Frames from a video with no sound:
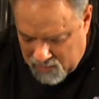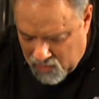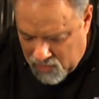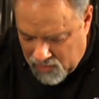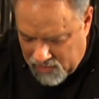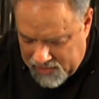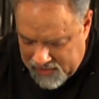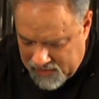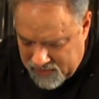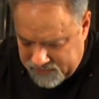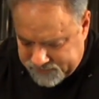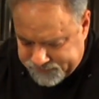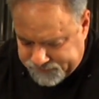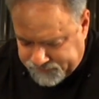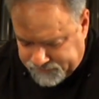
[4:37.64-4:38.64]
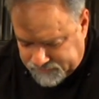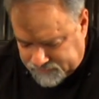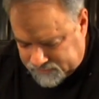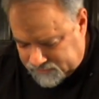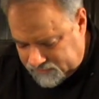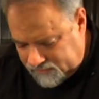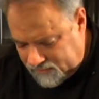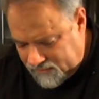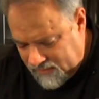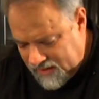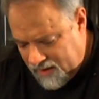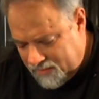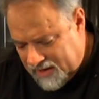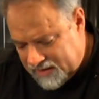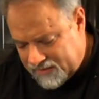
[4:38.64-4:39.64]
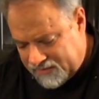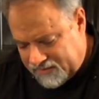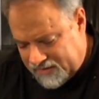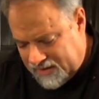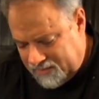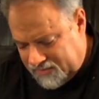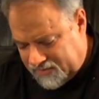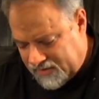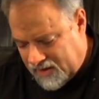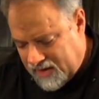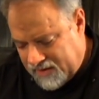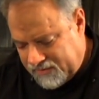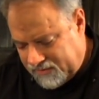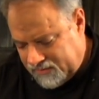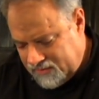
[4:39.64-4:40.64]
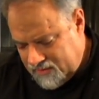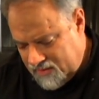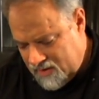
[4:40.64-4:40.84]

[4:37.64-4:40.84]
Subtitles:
more here, about the same size,